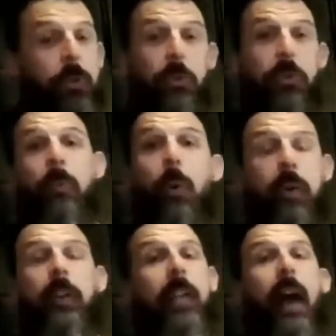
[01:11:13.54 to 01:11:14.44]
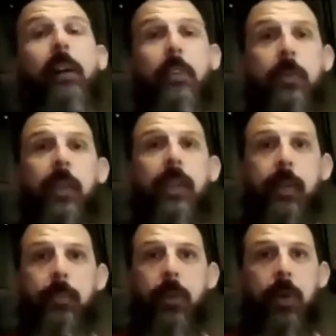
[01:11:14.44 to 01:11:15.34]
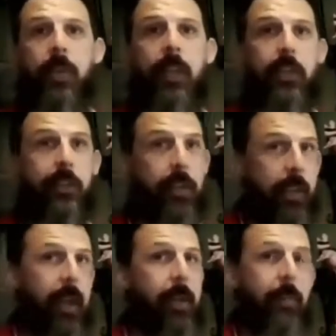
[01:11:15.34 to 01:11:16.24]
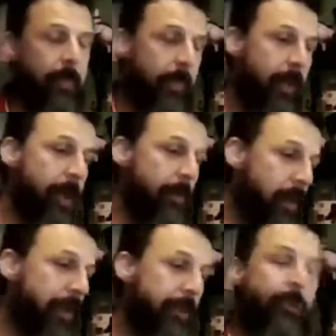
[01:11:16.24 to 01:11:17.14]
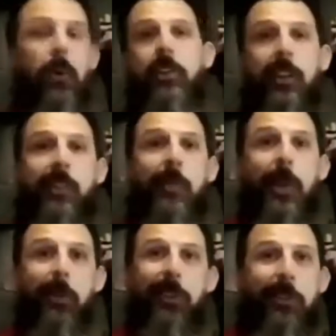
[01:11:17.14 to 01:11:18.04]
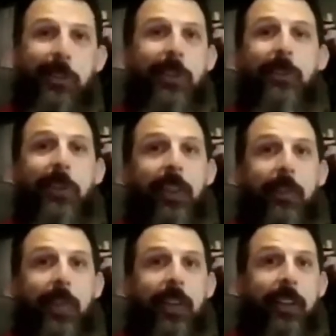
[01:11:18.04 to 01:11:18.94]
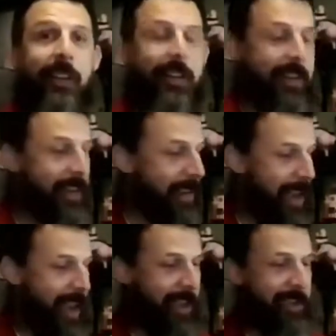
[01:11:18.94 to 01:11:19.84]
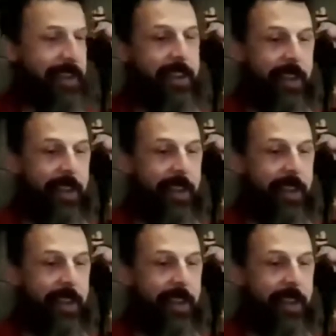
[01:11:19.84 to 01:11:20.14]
support allows me to keep doing this. Like, I'm really fortunate to be able to do this for a living, and